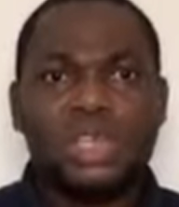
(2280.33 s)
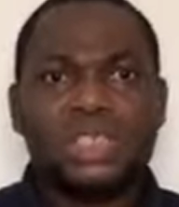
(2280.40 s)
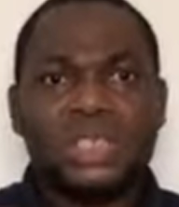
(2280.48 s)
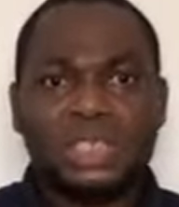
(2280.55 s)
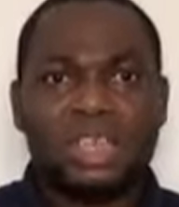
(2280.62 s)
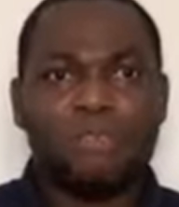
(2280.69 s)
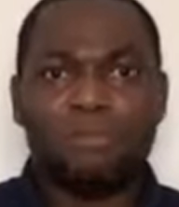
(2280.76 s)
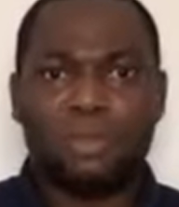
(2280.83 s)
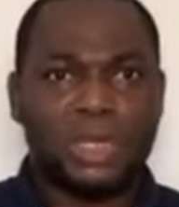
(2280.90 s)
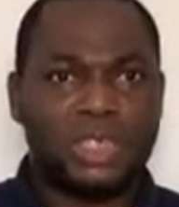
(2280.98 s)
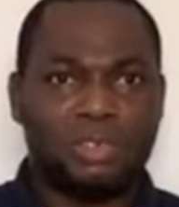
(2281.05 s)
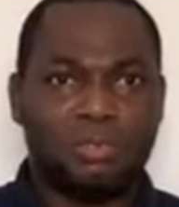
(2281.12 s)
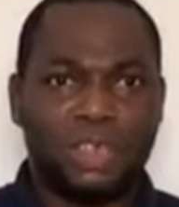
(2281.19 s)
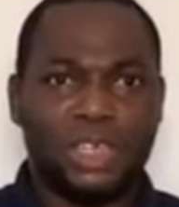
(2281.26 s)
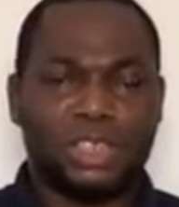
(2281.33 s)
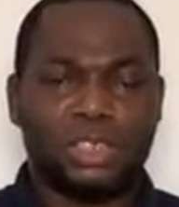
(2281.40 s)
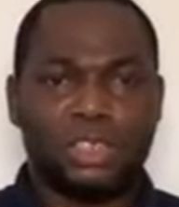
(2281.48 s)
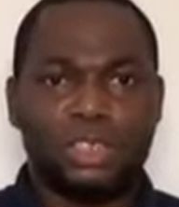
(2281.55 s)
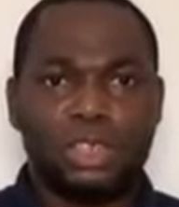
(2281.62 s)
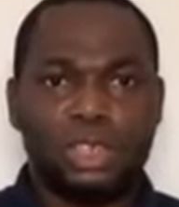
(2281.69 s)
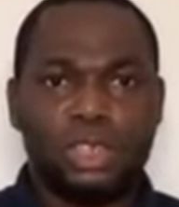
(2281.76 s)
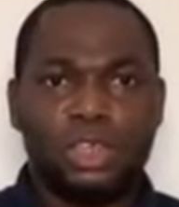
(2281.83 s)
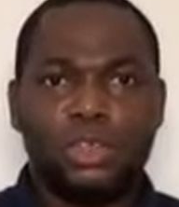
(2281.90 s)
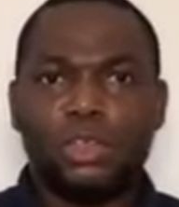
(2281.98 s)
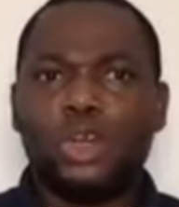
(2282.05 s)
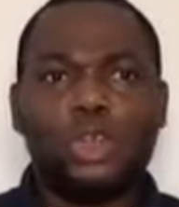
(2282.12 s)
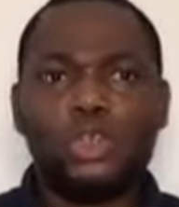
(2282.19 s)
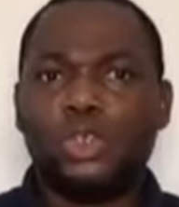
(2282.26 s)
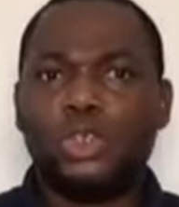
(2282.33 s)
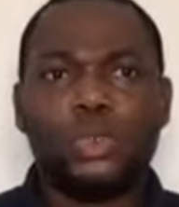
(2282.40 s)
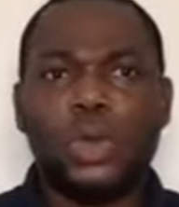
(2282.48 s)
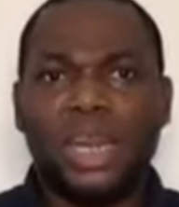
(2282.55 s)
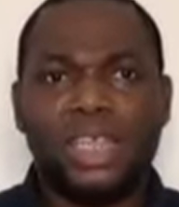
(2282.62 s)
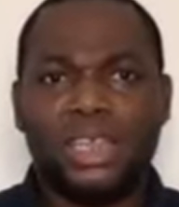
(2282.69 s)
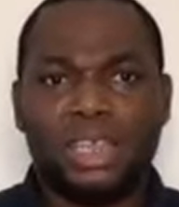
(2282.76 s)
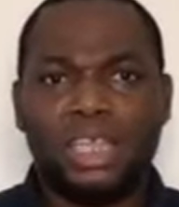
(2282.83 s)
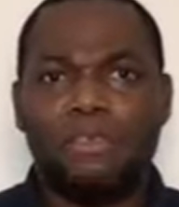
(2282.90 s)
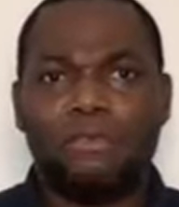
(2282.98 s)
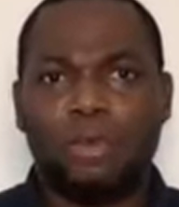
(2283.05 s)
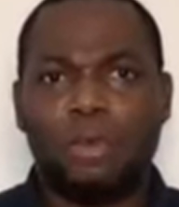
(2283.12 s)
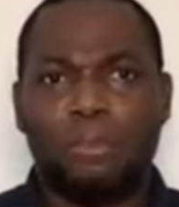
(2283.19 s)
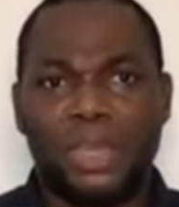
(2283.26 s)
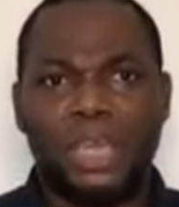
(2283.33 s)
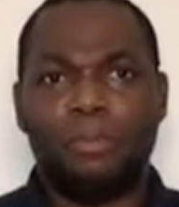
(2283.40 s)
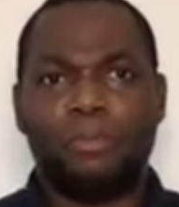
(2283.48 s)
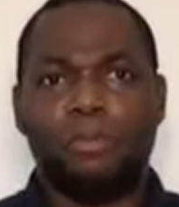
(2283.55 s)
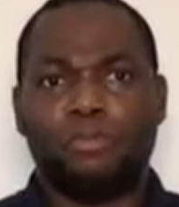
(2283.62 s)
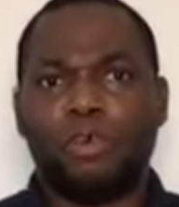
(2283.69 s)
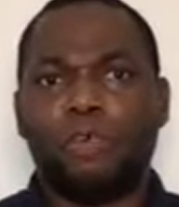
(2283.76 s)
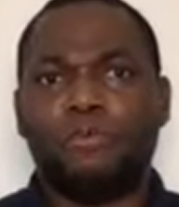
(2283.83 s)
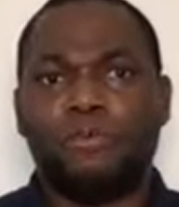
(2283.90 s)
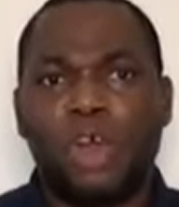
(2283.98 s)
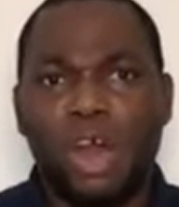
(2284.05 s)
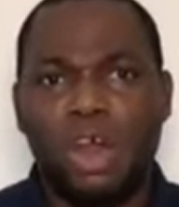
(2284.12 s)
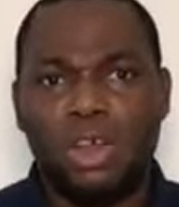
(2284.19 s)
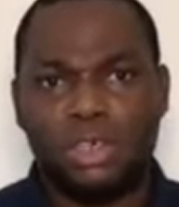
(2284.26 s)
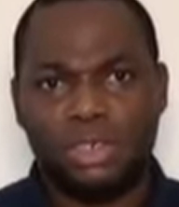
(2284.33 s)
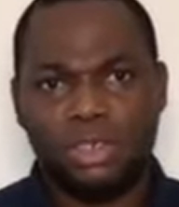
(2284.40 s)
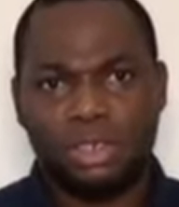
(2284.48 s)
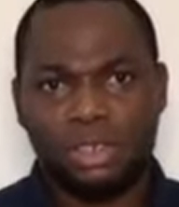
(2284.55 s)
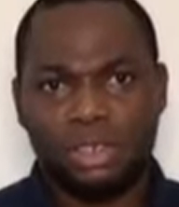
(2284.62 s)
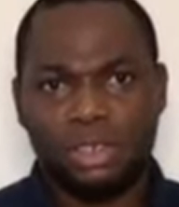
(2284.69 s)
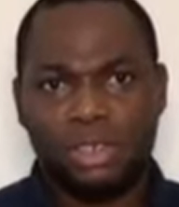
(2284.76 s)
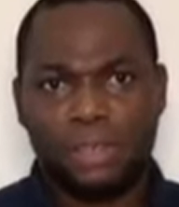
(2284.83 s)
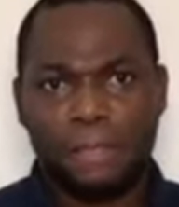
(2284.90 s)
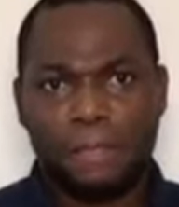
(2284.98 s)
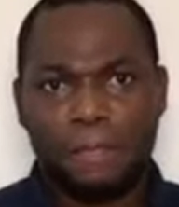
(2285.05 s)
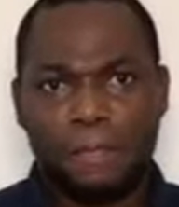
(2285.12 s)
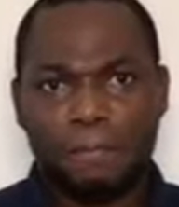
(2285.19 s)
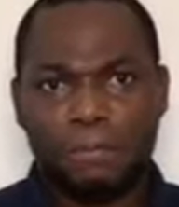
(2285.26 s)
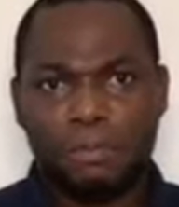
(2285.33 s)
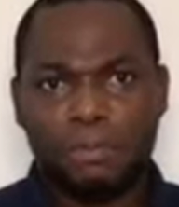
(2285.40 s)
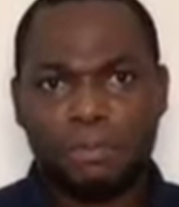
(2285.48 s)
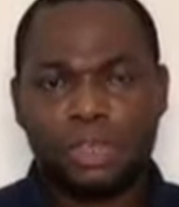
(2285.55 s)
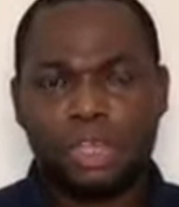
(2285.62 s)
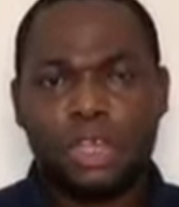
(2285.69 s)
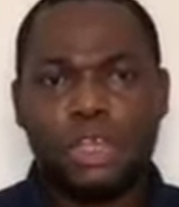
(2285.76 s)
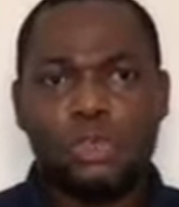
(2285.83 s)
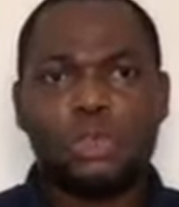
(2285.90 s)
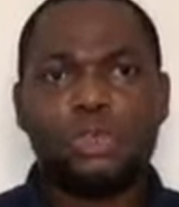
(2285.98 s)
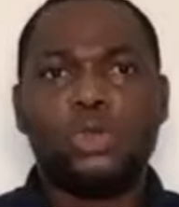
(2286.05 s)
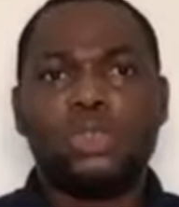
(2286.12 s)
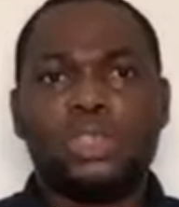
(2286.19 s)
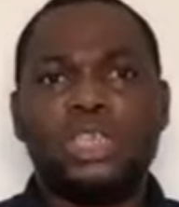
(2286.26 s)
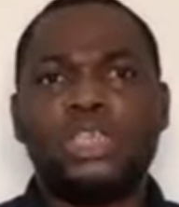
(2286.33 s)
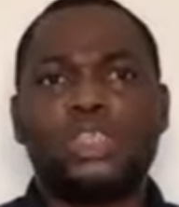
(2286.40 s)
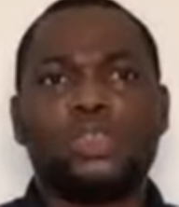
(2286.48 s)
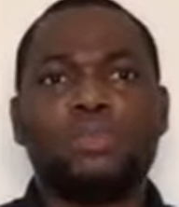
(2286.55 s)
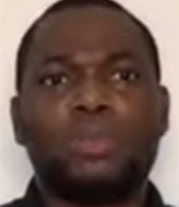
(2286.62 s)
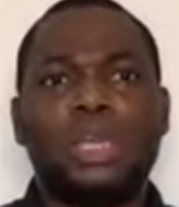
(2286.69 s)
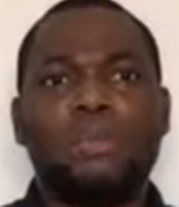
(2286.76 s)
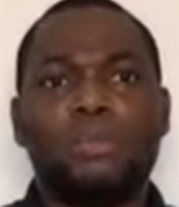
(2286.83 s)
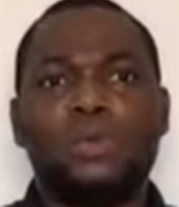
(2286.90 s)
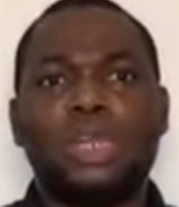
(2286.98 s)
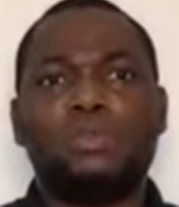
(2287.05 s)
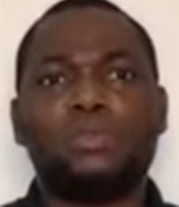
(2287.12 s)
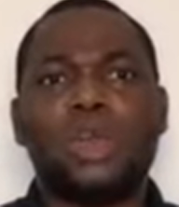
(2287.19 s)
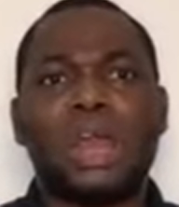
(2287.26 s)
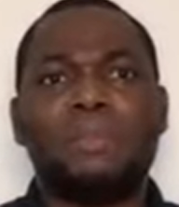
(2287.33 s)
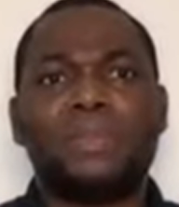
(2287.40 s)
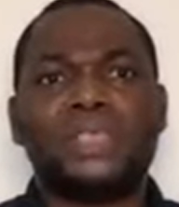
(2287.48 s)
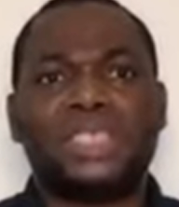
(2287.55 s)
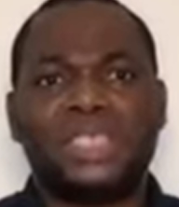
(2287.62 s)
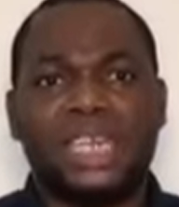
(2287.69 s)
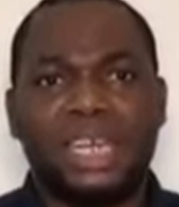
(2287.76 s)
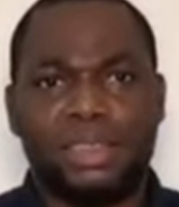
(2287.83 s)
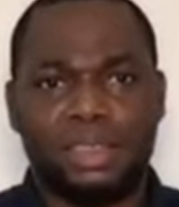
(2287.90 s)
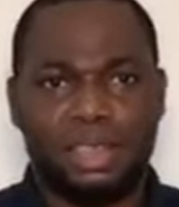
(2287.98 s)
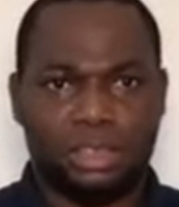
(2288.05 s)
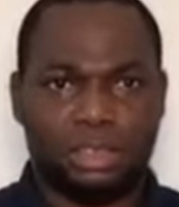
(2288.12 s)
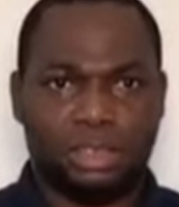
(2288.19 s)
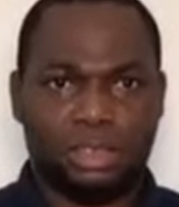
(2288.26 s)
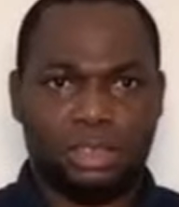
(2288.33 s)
self-preservation. You don't do anything for people for fun. You do things to people that will appreciate it.